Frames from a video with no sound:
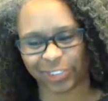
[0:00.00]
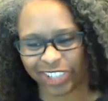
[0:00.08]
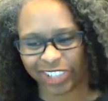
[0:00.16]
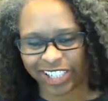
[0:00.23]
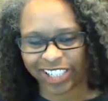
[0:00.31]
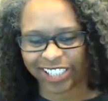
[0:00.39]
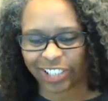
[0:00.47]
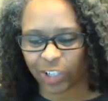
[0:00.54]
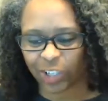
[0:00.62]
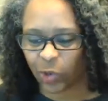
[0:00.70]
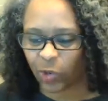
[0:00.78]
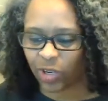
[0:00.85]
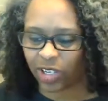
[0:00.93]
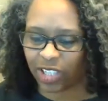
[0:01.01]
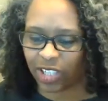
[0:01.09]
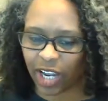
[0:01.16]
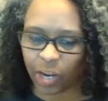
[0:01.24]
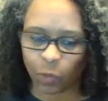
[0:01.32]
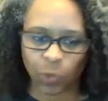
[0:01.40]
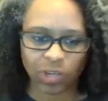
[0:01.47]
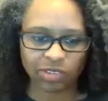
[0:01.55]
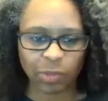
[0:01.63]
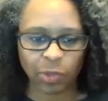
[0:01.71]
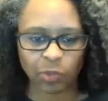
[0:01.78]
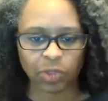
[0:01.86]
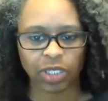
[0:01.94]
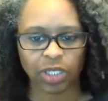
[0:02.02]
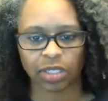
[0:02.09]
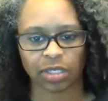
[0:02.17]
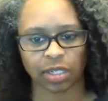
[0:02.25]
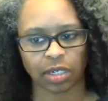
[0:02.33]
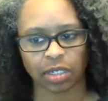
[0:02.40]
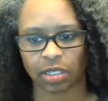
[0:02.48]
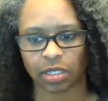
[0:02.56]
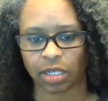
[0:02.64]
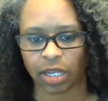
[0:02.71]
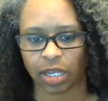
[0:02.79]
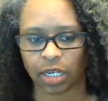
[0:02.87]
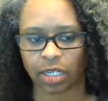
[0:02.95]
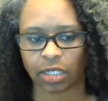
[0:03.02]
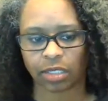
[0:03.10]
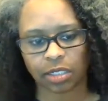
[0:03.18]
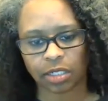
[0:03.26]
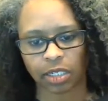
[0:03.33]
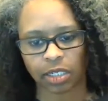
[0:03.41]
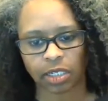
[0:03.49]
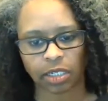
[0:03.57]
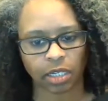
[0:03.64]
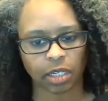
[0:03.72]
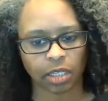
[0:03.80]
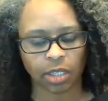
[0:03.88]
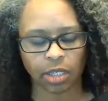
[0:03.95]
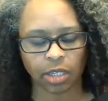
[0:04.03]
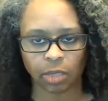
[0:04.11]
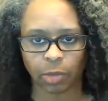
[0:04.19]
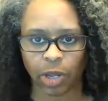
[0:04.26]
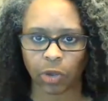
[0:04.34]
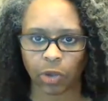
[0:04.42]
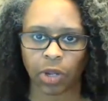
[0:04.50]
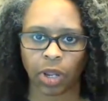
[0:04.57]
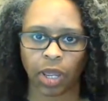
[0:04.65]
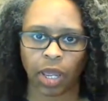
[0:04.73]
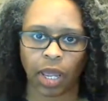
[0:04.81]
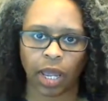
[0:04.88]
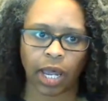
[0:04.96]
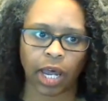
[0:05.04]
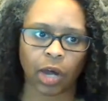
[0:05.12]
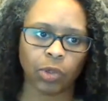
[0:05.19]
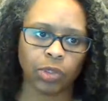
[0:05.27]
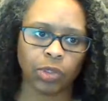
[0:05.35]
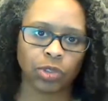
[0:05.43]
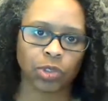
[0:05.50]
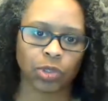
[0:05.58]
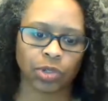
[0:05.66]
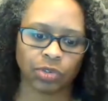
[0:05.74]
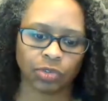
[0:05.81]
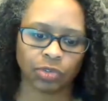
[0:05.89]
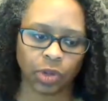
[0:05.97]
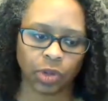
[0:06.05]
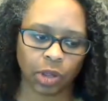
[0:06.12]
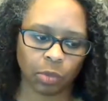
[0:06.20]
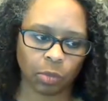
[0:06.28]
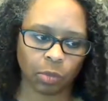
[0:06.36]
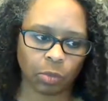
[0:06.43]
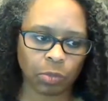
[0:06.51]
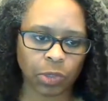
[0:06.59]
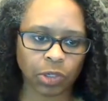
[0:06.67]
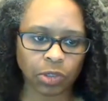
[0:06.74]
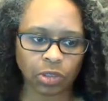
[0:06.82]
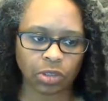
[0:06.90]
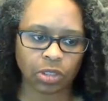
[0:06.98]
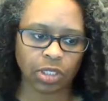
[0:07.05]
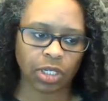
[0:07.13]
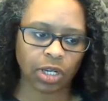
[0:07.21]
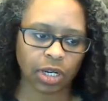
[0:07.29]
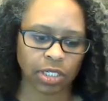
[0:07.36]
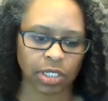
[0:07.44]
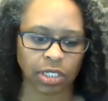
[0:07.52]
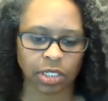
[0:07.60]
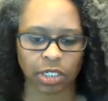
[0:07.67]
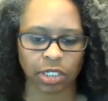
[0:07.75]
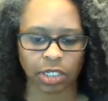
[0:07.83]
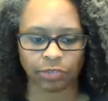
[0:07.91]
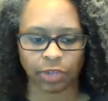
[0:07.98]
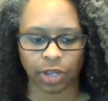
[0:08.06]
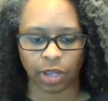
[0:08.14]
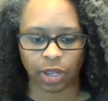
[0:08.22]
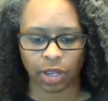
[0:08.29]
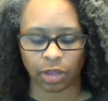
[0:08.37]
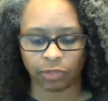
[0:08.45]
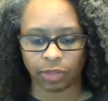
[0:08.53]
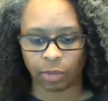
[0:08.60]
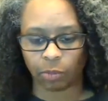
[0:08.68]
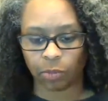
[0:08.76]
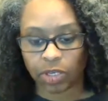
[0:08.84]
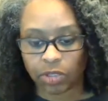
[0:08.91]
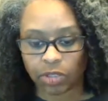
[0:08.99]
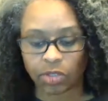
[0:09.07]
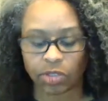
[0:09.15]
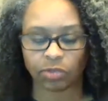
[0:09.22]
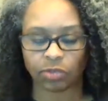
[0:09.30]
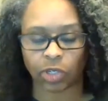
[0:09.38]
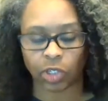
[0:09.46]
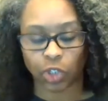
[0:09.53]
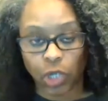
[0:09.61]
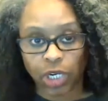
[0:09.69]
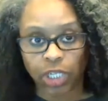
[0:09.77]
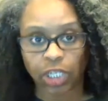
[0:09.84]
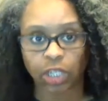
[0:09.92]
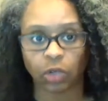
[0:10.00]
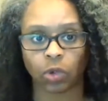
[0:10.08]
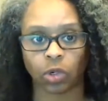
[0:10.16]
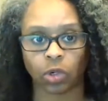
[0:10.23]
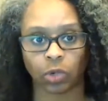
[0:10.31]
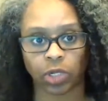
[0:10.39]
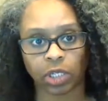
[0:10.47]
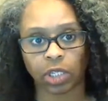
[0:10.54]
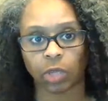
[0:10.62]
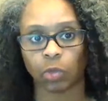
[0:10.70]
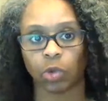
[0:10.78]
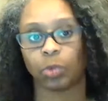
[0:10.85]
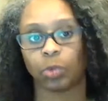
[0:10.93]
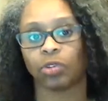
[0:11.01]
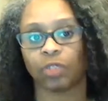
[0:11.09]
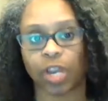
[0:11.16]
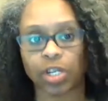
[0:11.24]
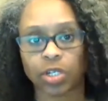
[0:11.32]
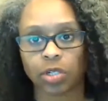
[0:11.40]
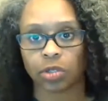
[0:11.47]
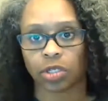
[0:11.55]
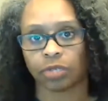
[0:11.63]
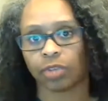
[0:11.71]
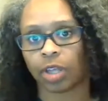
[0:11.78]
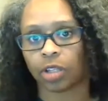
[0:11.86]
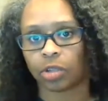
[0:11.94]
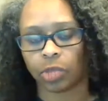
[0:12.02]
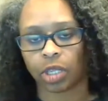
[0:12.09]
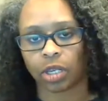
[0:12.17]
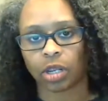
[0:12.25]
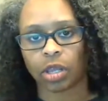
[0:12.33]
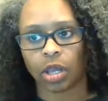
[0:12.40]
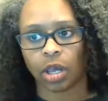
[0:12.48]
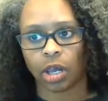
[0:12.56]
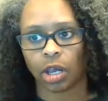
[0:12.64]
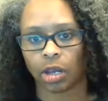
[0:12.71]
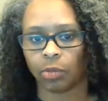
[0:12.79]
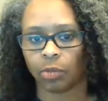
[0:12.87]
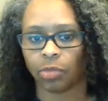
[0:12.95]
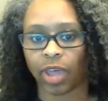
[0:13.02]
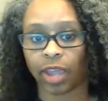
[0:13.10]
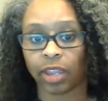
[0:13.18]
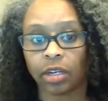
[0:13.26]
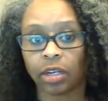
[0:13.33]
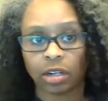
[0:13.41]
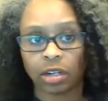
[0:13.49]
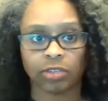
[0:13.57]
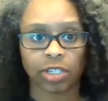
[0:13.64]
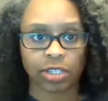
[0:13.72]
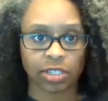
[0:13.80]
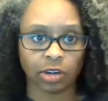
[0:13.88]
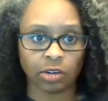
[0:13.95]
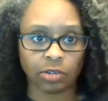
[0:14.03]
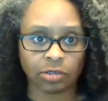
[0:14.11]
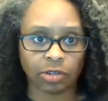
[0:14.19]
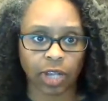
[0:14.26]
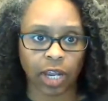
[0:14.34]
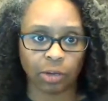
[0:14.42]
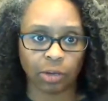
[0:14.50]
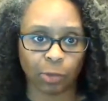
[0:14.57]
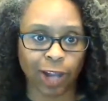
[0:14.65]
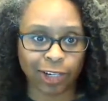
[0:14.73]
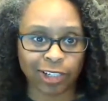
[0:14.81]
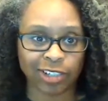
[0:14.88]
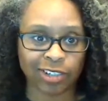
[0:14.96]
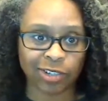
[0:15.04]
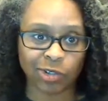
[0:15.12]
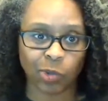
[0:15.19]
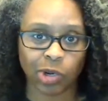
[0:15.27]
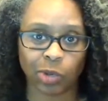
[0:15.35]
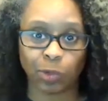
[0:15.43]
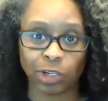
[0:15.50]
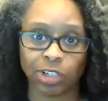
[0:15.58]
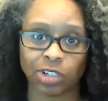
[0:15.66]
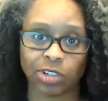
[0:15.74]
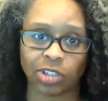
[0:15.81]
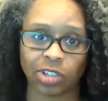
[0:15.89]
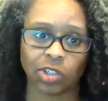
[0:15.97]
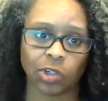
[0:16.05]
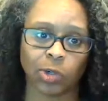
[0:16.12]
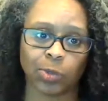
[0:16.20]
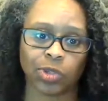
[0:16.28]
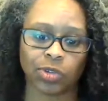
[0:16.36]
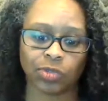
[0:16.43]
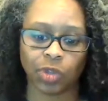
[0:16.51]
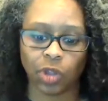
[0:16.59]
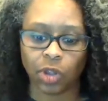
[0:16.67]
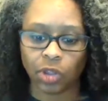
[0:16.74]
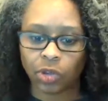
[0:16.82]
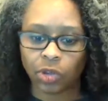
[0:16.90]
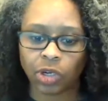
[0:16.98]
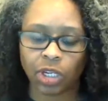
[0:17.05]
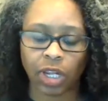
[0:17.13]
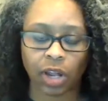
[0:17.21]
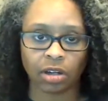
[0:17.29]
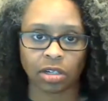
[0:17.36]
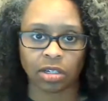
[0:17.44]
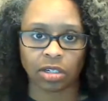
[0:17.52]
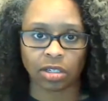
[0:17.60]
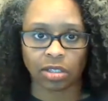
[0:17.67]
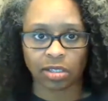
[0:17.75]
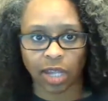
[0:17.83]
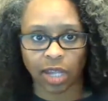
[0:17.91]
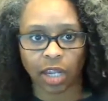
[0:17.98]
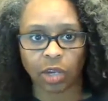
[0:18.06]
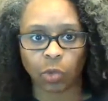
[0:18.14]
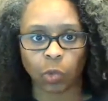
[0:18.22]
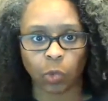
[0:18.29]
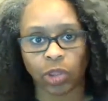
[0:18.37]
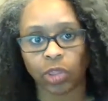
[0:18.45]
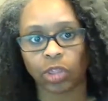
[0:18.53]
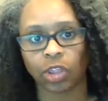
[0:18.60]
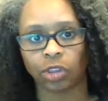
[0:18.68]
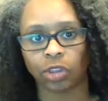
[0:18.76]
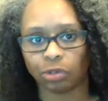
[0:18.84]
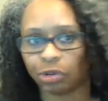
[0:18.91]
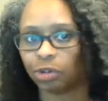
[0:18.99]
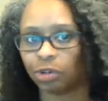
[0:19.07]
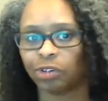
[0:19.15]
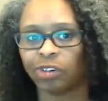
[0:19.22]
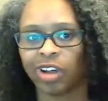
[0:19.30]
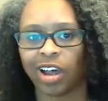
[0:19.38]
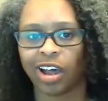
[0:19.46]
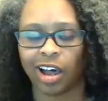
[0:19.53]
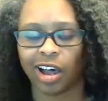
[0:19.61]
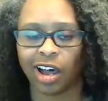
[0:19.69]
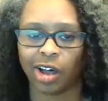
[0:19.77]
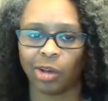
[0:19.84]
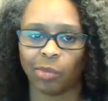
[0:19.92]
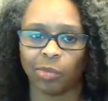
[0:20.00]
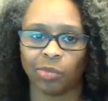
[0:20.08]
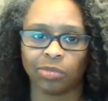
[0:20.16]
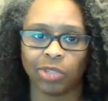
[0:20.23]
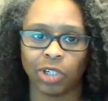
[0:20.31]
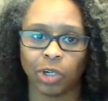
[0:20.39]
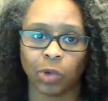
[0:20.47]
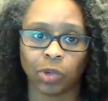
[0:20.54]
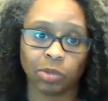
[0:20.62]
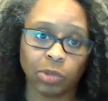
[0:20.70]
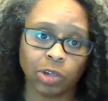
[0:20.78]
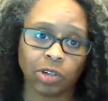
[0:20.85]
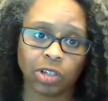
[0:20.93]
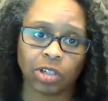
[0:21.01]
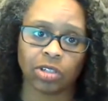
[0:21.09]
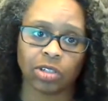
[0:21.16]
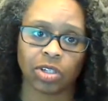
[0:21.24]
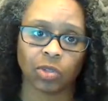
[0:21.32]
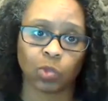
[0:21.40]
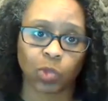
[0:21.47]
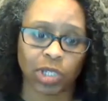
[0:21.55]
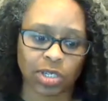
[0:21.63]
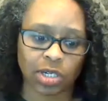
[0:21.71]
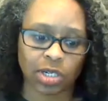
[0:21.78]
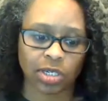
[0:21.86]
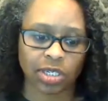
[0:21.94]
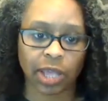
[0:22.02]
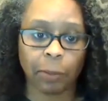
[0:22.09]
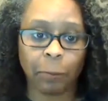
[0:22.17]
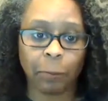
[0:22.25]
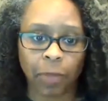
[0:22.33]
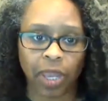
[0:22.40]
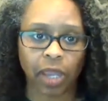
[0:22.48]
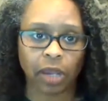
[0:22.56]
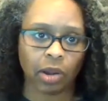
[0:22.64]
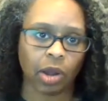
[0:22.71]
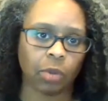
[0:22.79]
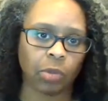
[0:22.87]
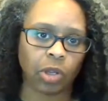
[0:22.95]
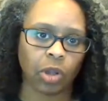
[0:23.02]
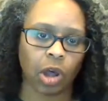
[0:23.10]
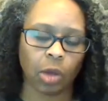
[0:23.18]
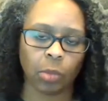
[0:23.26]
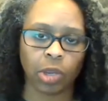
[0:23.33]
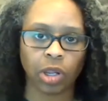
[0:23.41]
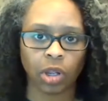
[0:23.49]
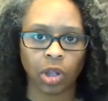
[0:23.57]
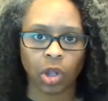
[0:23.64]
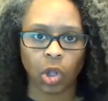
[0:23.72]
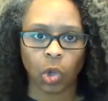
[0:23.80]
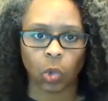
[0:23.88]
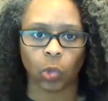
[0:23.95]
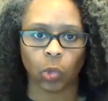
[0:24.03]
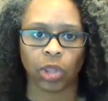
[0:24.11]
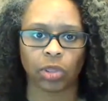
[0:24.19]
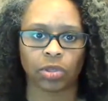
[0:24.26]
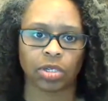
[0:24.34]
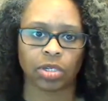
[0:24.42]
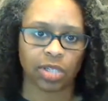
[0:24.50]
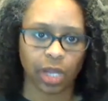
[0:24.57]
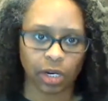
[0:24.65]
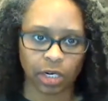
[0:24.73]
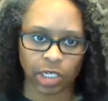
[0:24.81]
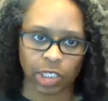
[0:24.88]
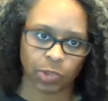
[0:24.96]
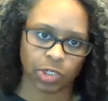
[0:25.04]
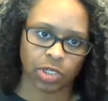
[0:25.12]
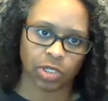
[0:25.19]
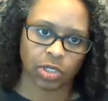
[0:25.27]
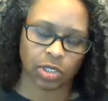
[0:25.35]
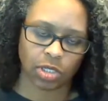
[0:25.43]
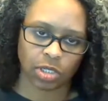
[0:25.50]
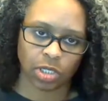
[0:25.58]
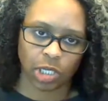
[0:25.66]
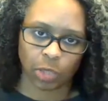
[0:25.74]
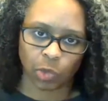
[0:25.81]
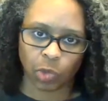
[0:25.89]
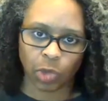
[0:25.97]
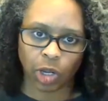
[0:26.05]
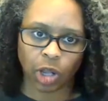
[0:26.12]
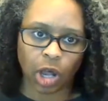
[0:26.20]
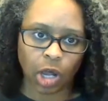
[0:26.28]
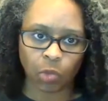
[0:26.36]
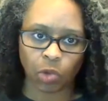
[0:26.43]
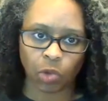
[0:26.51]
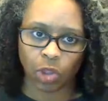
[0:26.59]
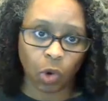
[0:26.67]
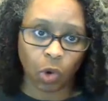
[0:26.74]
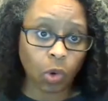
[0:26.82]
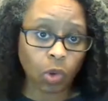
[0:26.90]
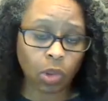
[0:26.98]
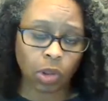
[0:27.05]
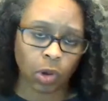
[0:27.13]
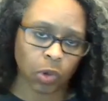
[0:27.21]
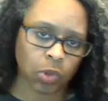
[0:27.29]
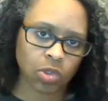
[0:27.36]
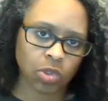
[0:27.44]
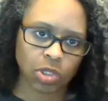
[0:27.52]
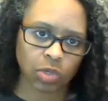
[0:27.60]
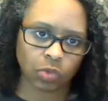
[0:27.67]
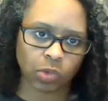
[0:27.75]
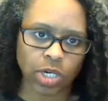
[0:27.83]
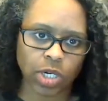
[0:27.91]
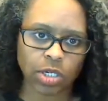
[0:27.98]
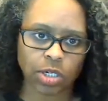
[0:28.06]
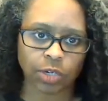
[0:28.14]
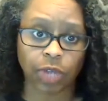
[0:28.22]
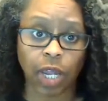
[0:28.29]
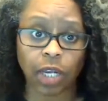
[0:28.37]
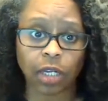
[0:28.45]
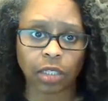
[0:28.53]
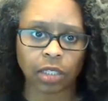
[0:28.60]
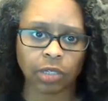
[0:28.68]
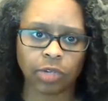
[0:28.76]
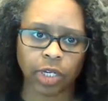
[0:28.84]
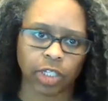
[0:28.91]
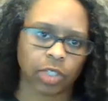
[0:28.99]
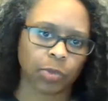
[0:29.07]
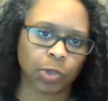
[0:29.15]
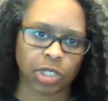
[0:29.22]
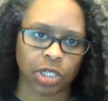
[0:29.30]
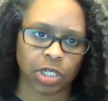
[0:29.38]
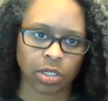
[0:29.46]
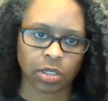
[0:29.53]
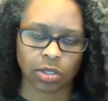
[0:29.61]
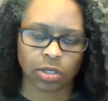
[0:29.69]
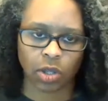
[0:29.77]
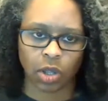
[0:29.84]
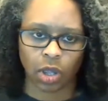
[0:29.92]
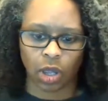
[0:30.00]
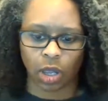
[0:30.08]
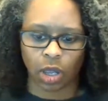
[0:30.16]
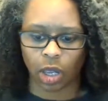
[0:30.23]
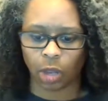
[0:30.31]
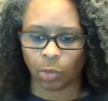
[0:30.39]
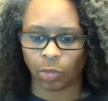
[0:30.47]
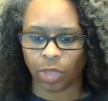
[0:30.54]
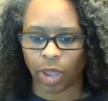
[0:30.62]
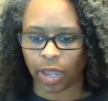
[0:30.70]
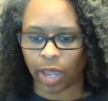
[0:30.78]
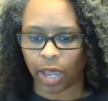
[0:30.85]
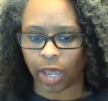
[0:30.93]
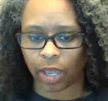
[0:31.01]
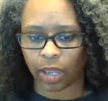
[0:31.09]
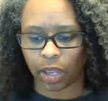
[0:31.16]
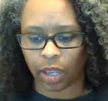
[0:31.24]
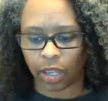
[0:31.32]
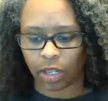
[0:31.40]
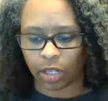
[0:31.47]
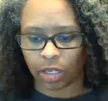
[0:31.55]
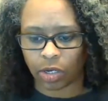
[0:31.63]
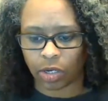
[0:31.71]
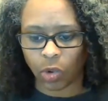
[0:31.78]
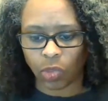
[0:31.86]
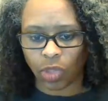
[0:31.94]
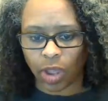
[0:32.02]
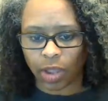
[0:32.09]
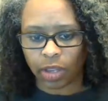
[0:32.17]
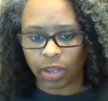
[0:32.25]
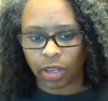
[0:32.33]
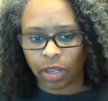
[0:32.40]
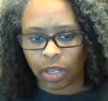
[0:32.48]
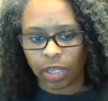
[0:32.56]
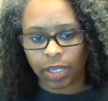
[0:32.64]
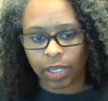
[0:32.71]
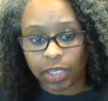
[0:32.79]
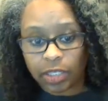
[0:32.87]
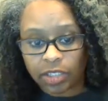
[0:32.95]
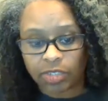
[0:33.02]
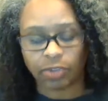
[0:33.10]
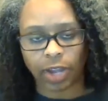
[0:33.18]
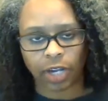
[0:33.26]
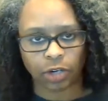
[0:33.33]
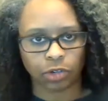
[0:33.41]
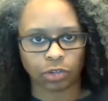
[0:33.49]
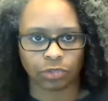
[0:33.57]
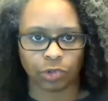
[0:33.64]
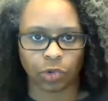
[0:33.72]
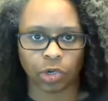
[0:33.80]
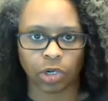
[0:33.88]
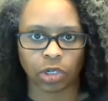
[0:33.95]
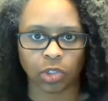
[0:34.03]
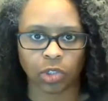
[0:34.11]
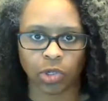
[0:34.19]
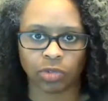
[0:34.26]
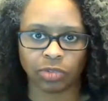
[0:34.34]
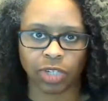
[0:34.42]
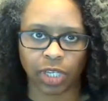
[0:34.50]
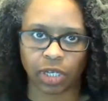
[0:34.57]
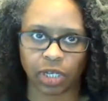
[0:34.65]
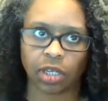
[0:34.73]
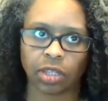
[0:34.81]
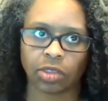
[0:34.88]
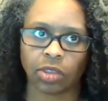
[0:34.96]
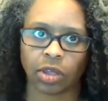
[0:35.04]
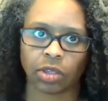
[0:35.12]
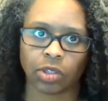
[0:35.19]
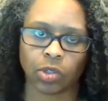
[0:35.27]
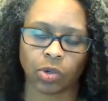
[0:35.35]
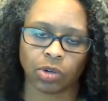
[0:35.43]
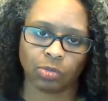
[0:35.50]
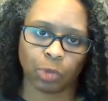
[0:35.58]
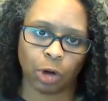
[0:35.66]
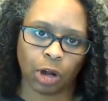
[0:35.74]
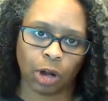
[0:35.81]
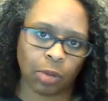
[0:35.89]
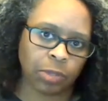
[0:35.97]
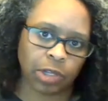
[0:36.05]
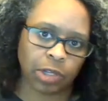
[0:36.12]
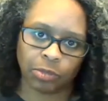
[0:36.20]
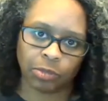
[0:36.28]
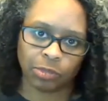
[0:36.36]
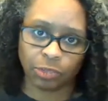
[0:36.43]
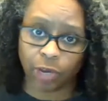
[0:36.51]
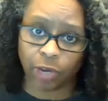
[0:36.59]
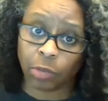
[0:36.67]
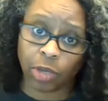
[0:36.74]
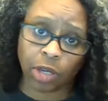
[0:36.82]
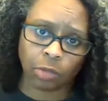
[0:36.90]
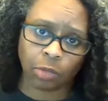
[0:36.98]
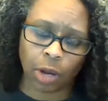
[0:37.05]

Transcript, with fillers: Olga. So yeah, we've been really excited to kind of dig in and think about how you sort of um, build the idea of a, of a basis of like training or curriculum or professional development um, that in and of itself kind of practices what it preaches in terms of learning how to design with and through um, you know communities and residents that may not be coming with design expertise to the table but come with a whole host and range of kind of lived expertise um, that ha- you know that is vital for sort of getting the sort of problem framing,